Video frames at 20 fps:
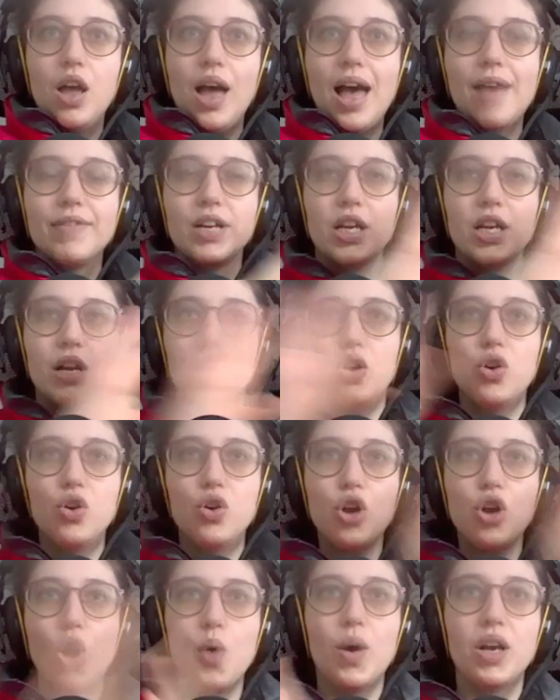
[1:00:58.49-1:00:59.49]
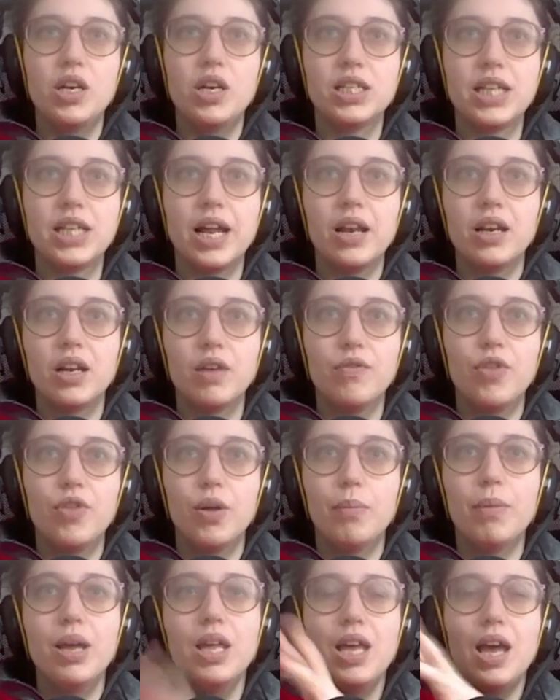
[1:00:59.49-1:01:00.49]
having no understanding of
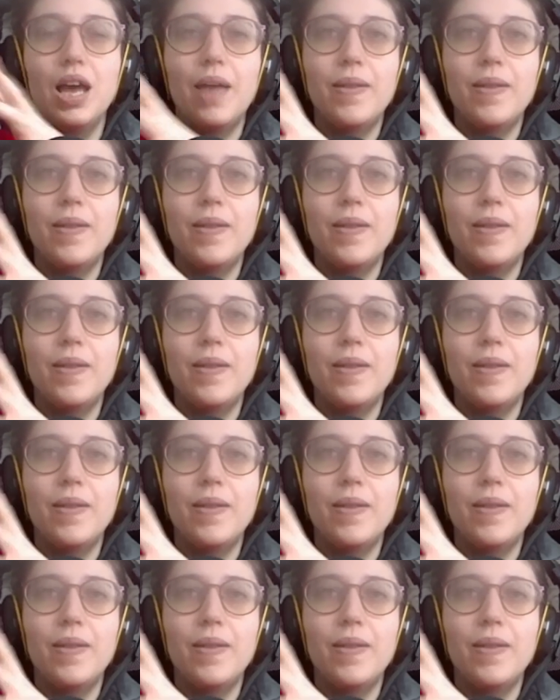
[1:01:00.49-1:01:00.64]
them, and then